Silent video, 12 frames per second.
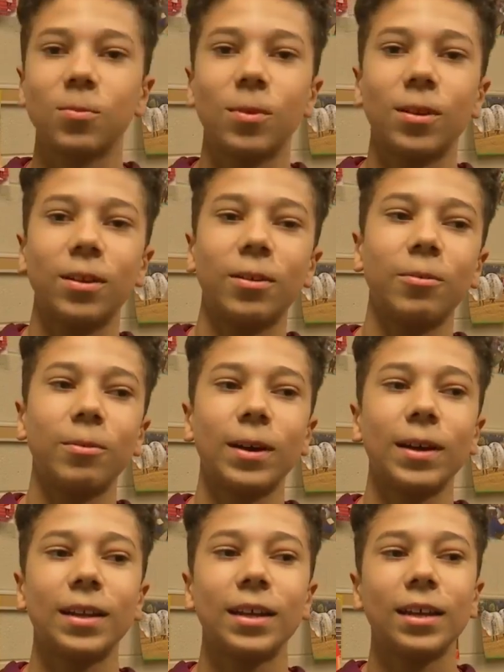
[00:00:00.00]

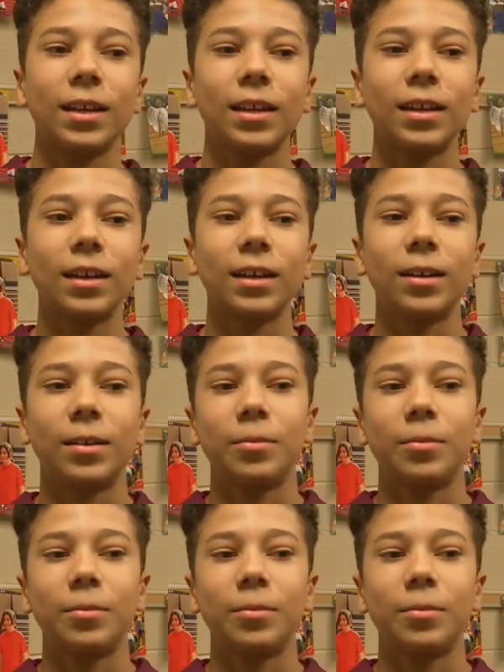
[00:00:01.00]
one-on-one uh,